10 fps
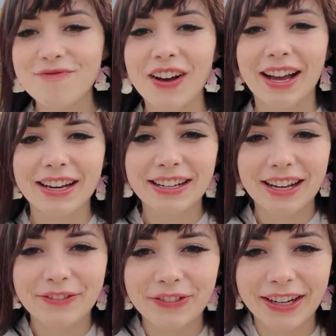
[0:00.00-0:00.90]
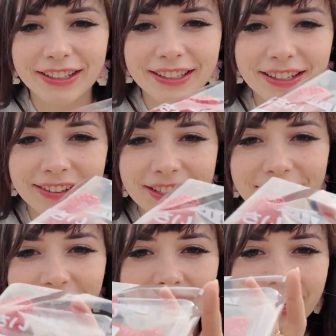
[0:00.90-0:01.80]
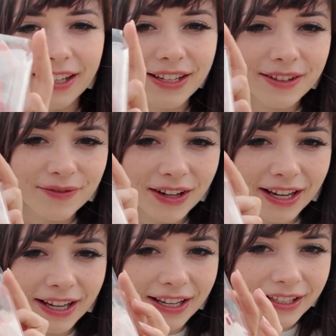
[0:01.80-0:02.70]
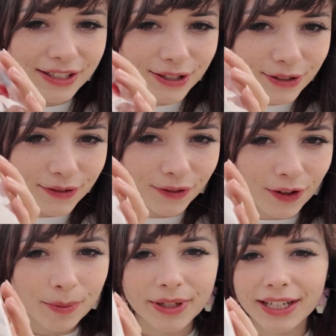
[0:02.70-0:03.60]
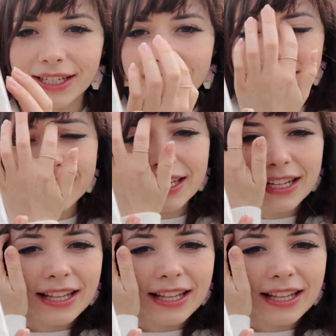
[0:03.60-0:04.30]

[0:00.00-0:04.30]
But I'm finally going to try my strawberries.